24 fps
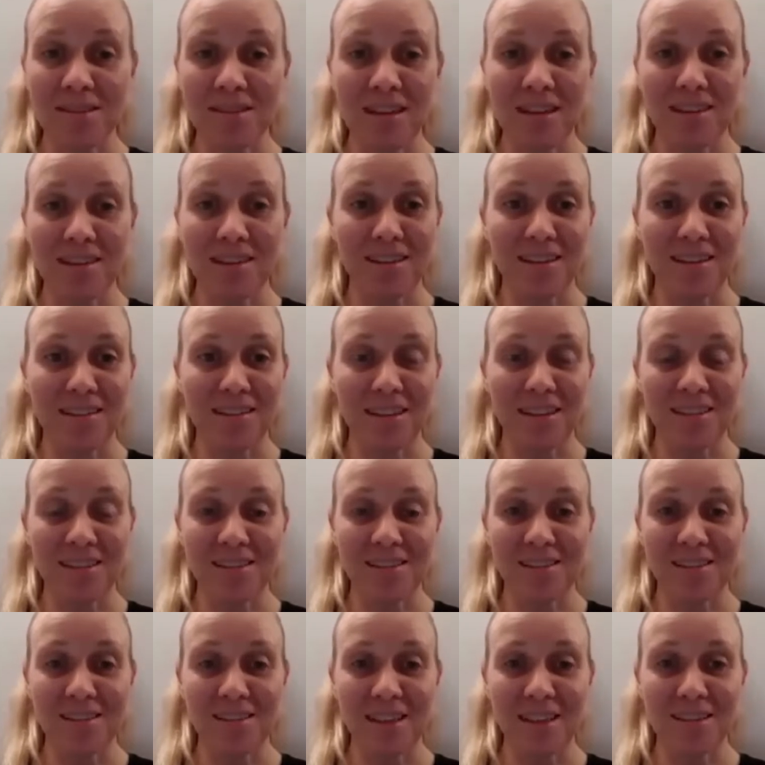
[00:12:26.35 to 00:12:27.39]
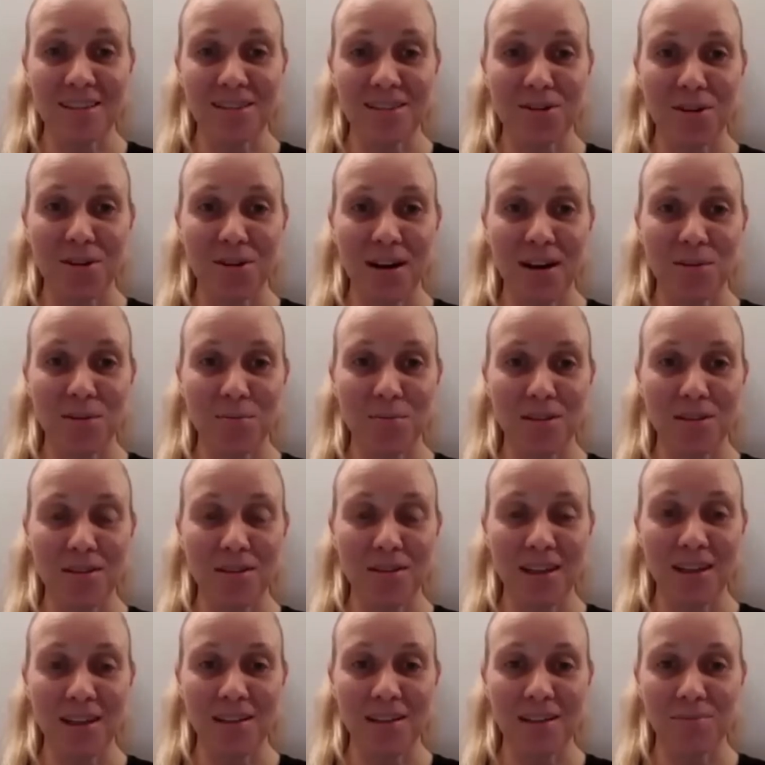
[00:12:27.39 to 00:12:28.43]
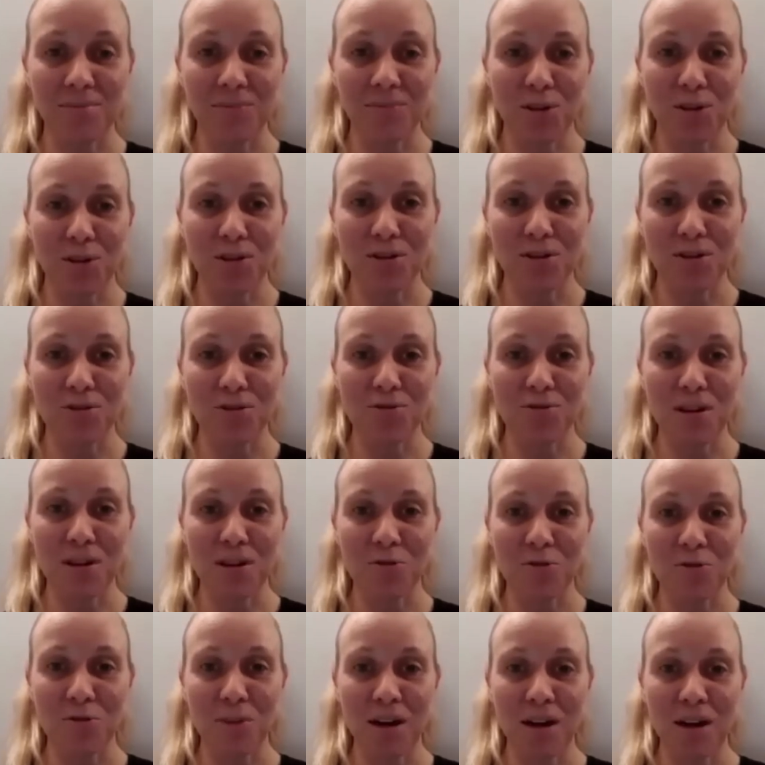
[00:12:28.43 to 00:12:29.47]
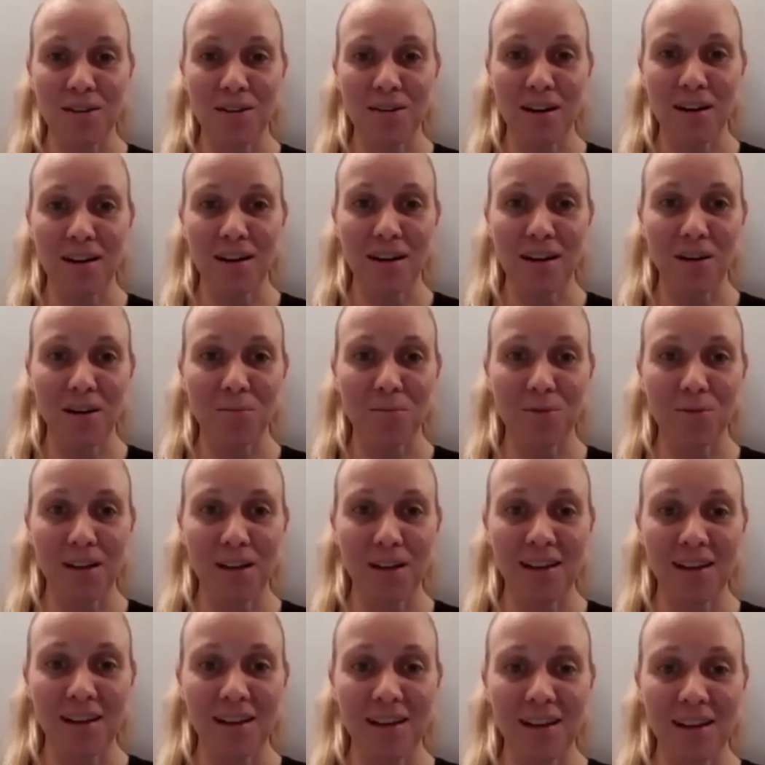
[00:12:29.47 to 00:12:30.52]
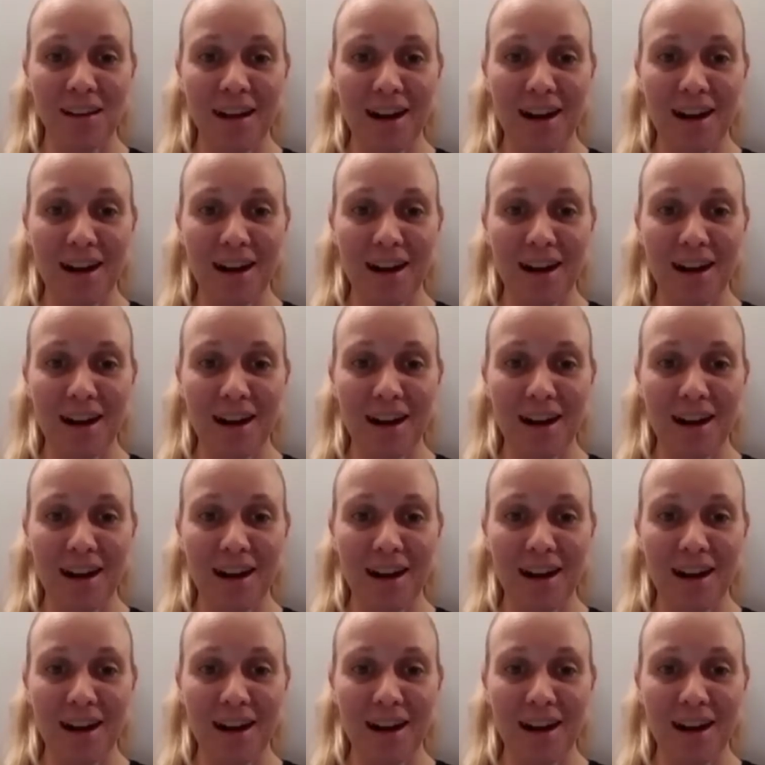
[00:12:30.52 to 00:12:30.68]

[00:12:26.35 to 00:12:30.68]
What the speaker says: I think that's incredible. Like, you couldn't dream of better outcome, really.